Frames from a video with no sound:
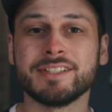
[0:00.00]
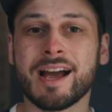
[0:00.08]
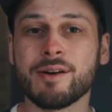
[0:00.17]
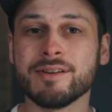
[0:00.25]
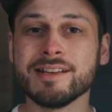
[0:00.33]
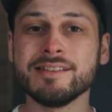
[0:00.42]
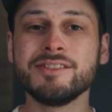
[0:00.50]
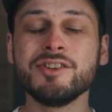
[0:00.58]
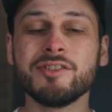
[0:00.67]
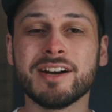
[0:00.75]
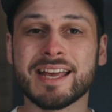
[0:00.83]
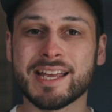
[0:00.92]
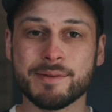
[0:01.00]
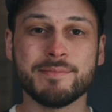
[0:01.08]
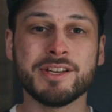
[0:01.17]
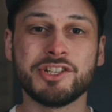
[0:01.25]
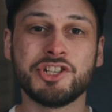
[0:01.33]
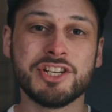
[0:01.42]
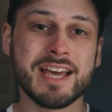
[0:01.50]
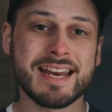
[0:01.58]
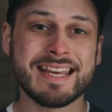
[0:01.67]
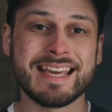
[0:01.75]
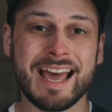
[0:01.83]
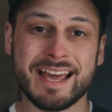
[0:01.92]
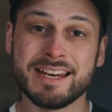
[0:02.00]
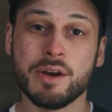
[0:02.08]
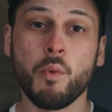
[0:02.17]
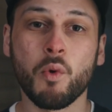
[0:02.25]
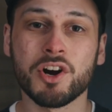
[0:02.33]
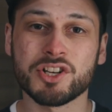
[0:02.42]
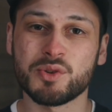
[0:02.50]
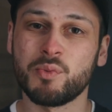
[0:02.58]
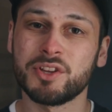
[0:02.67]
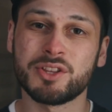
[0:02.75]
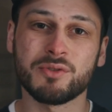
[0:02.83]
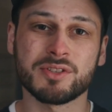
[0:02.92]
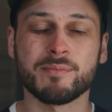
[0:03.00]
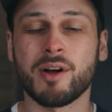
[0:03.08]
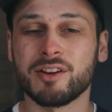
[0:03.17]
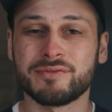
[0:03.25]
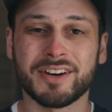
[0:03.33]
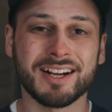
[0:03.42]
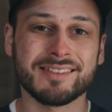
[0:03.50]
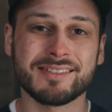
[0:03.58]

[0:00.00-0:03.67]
Now, is your image getting any worse with those smaller file